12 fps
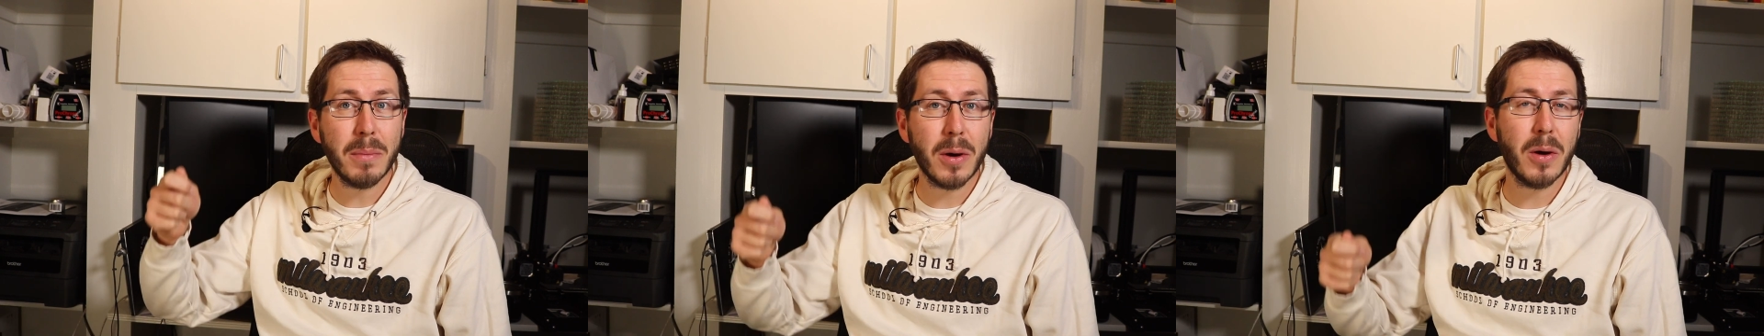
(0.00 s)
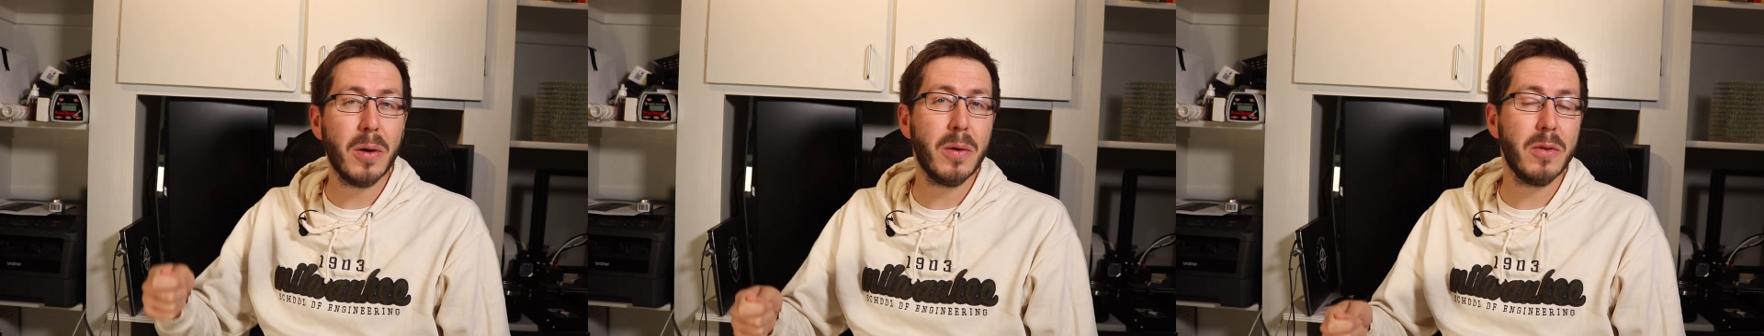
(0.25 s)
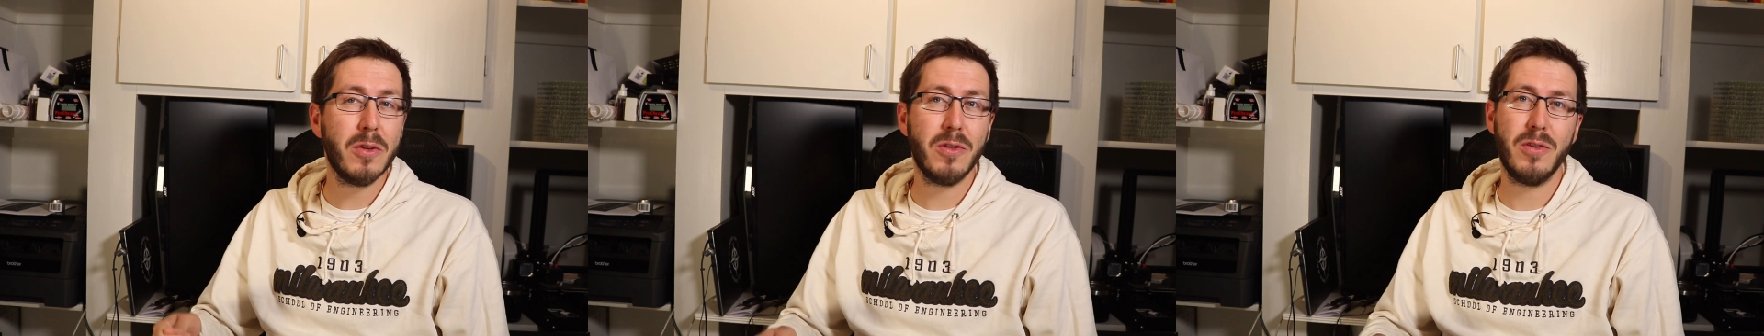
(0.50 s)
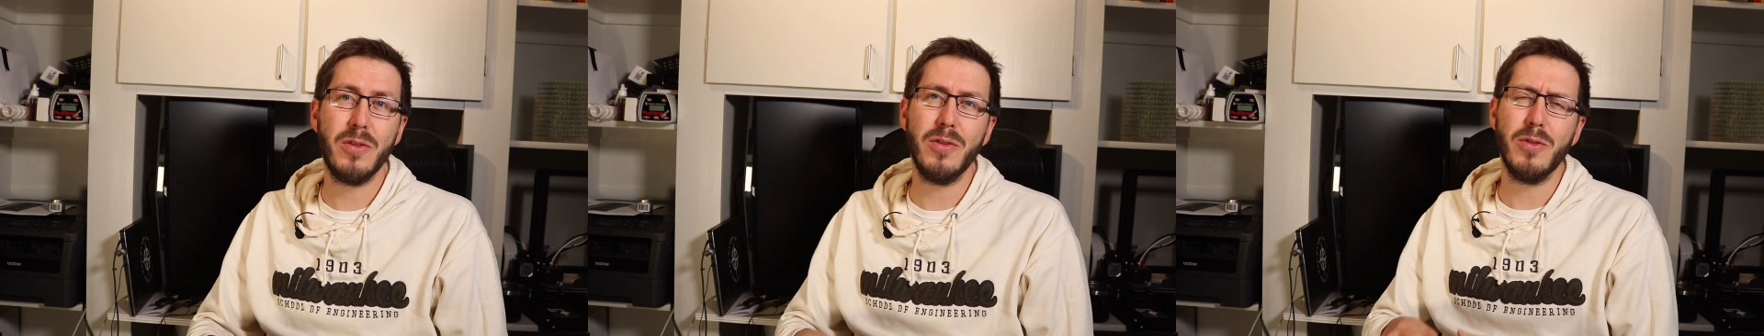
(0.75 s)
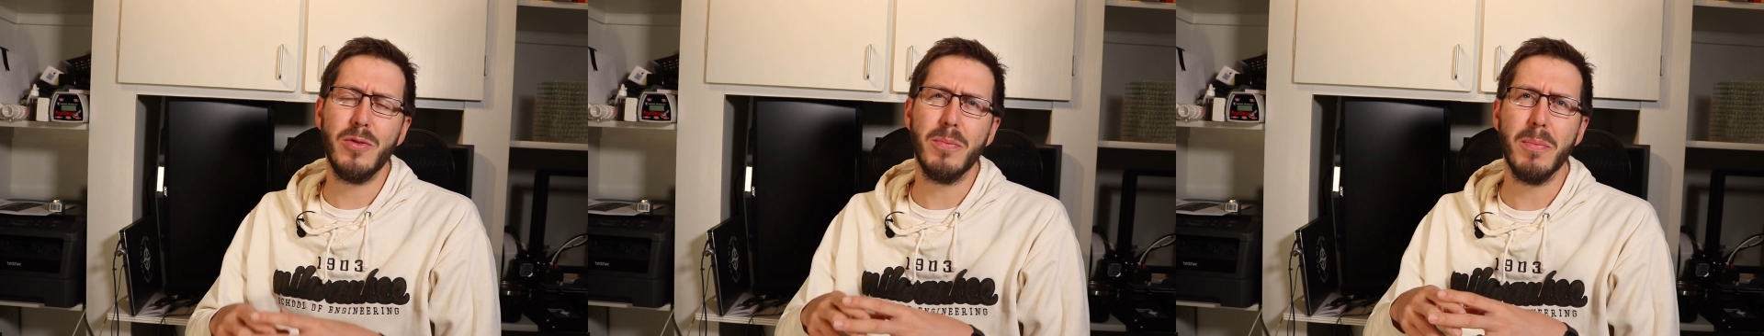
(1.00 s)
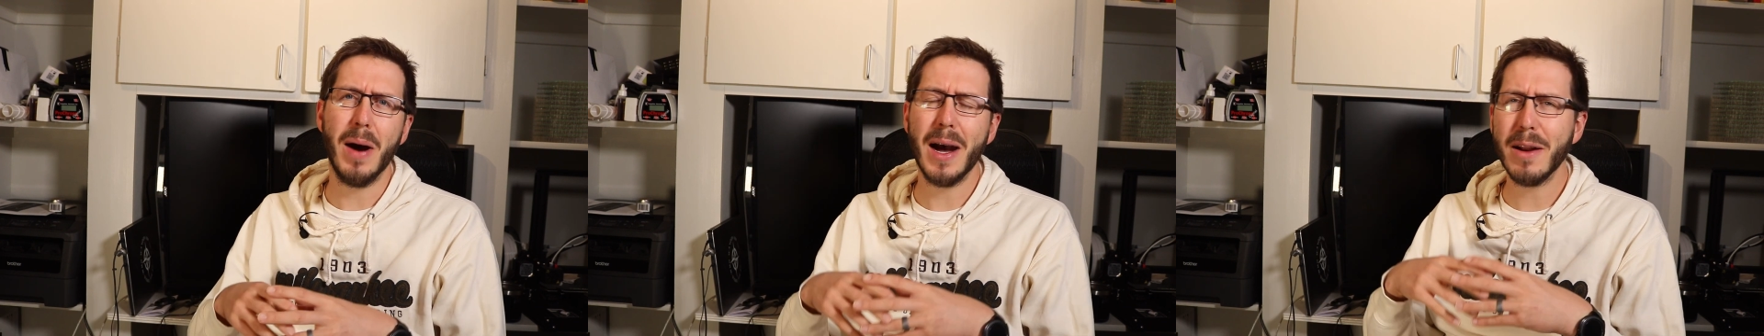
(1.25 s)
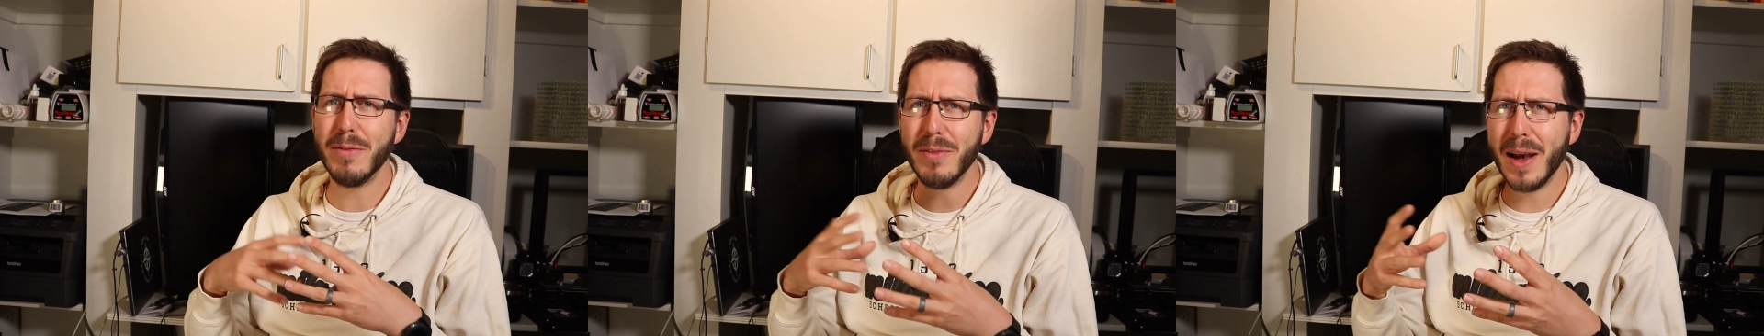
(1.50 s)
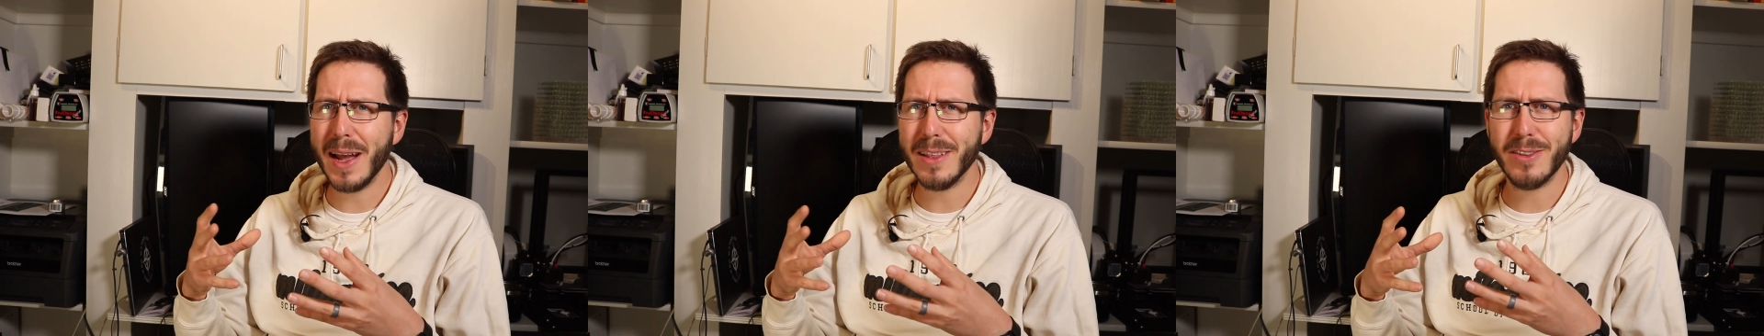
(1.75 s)
bows to
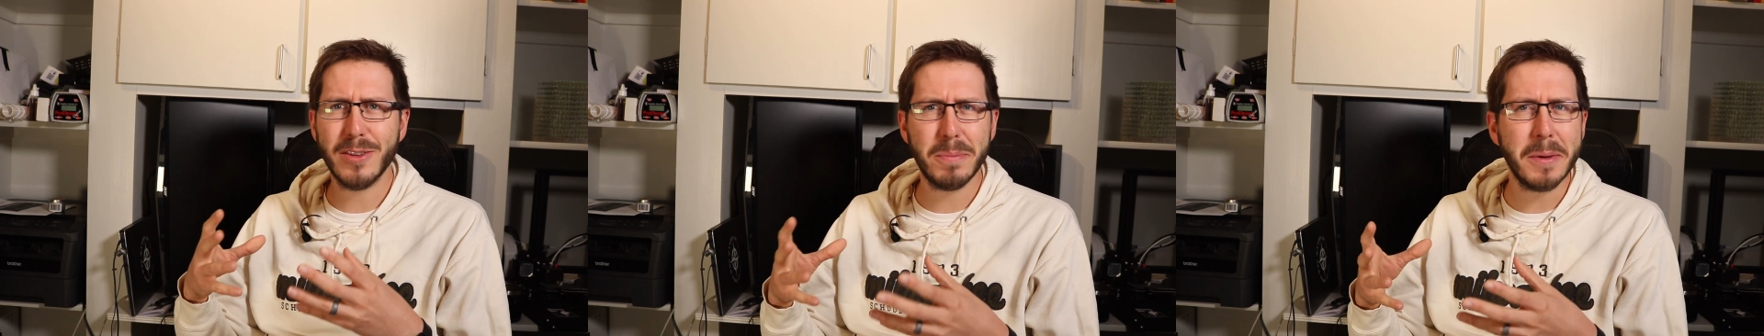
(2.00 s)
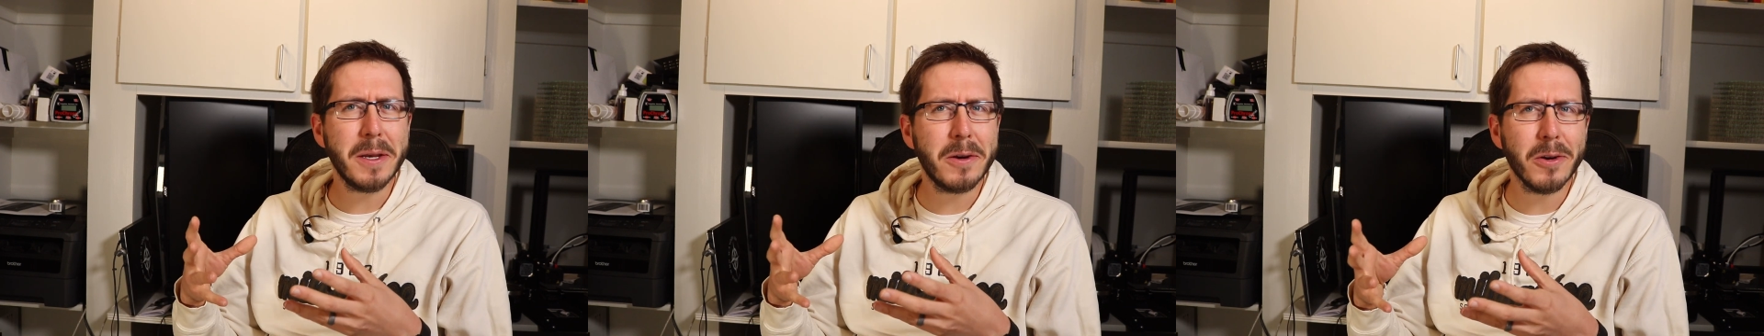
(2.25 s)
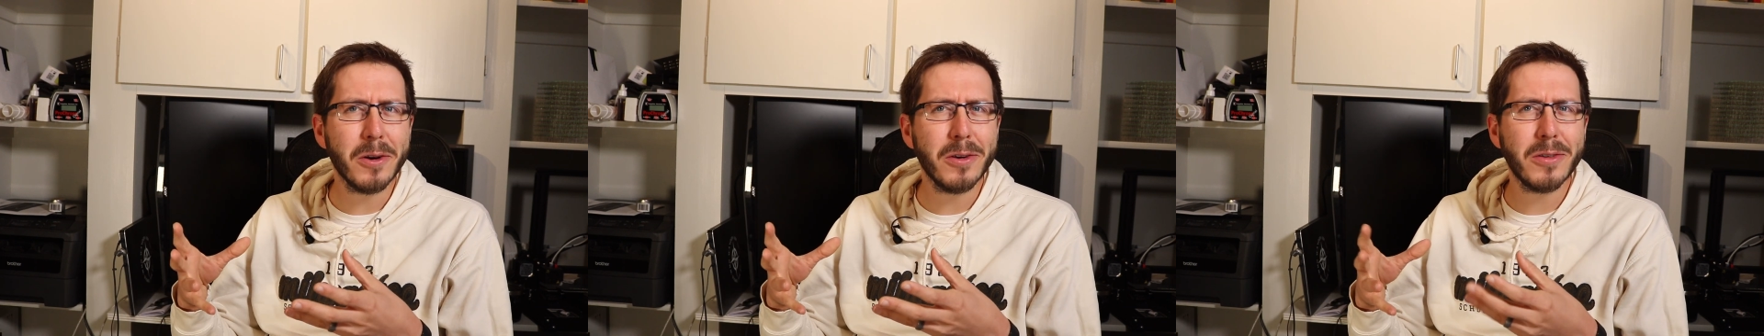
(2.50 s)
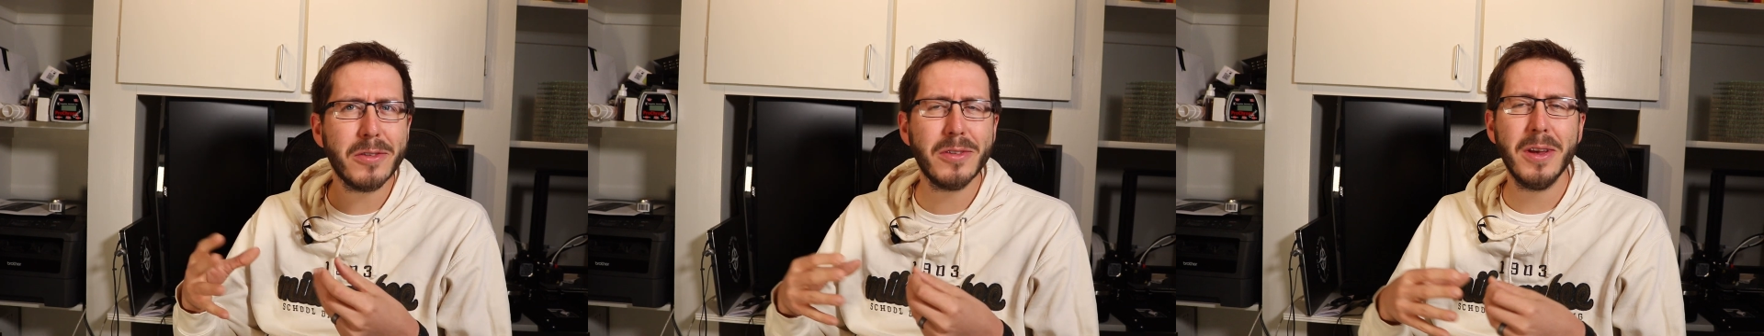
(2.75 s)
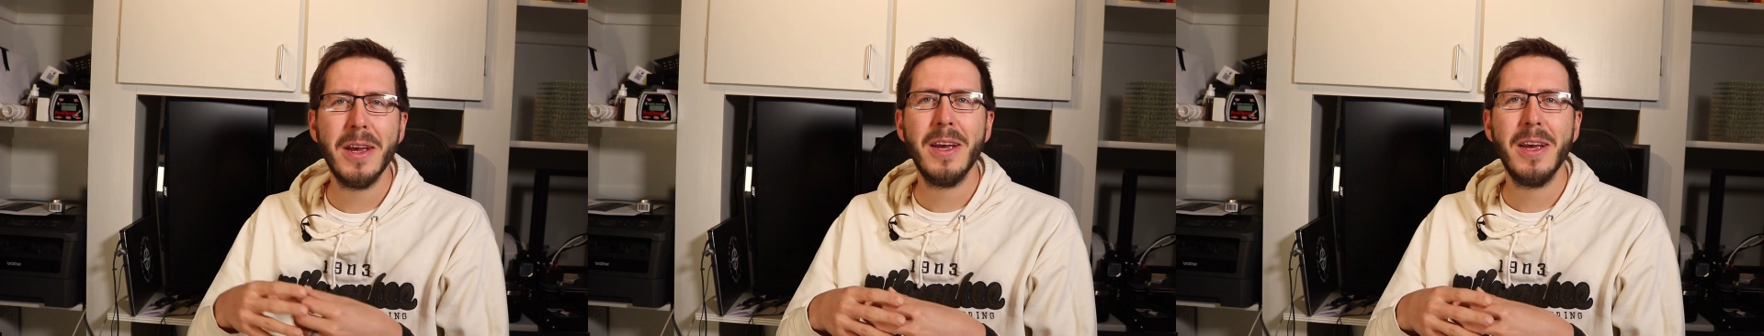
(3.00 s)
modified speakers,